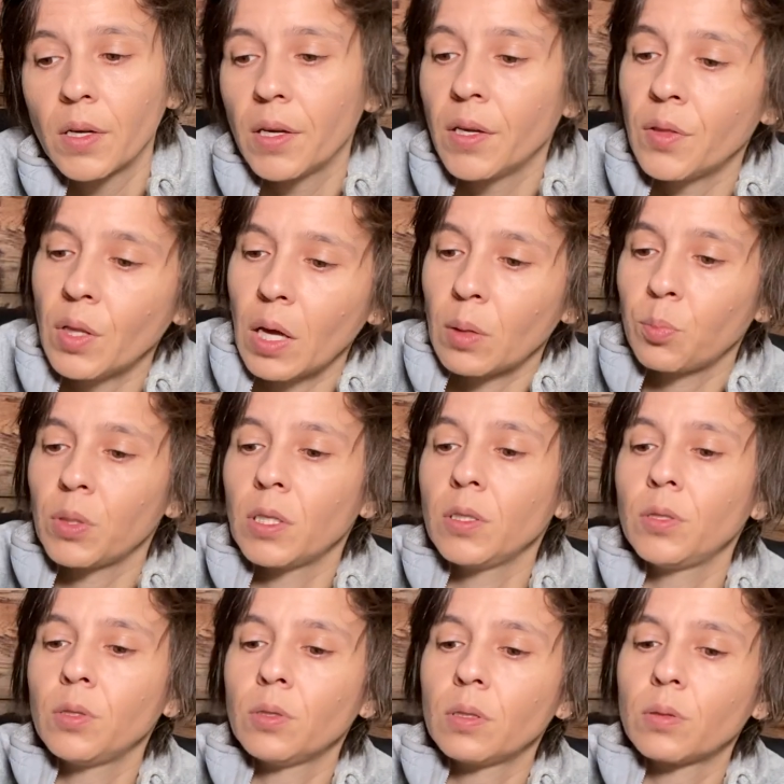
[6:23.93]
And that
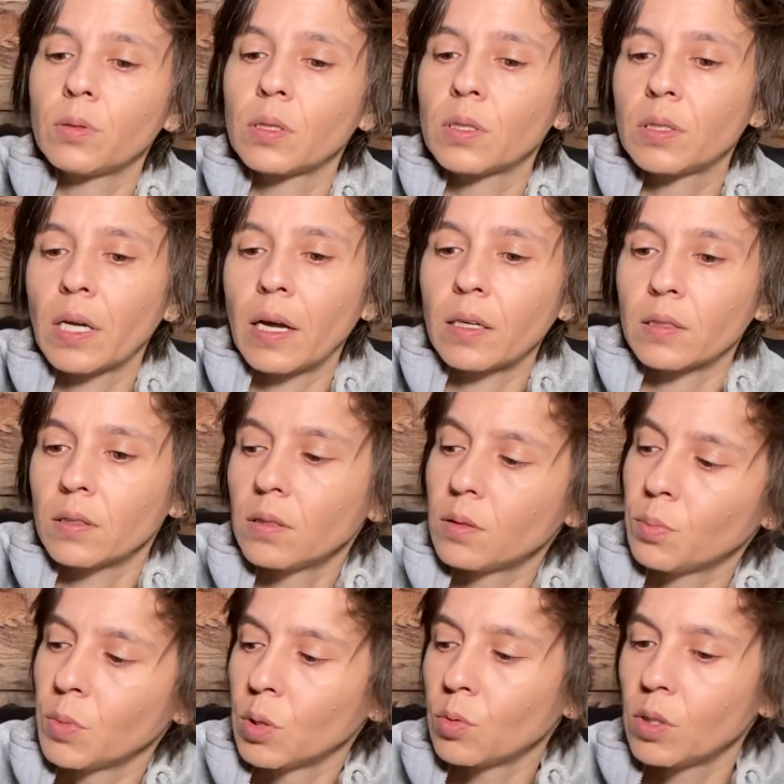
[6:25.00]
placed you into a stagnant
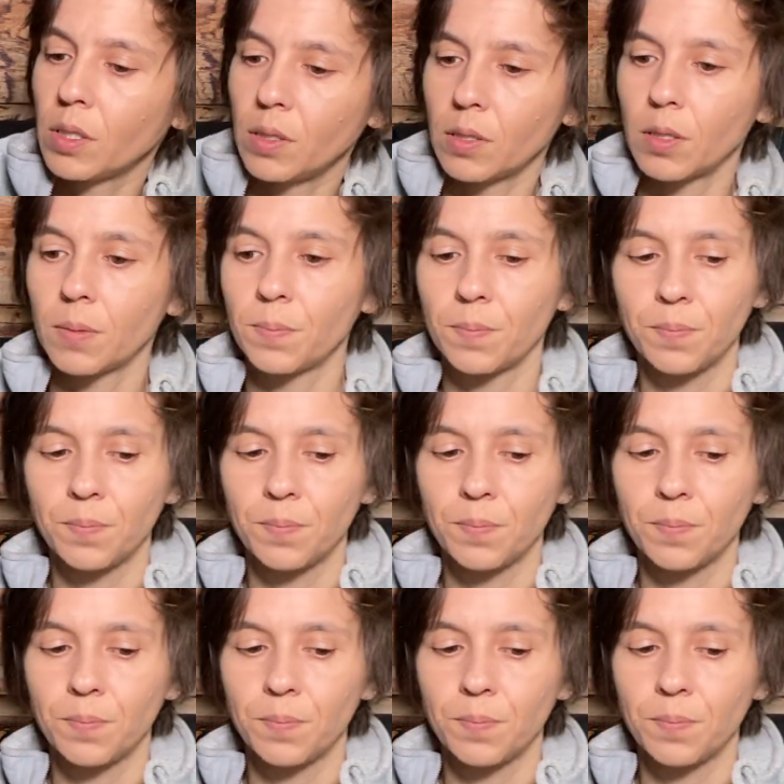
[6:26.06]
mode here.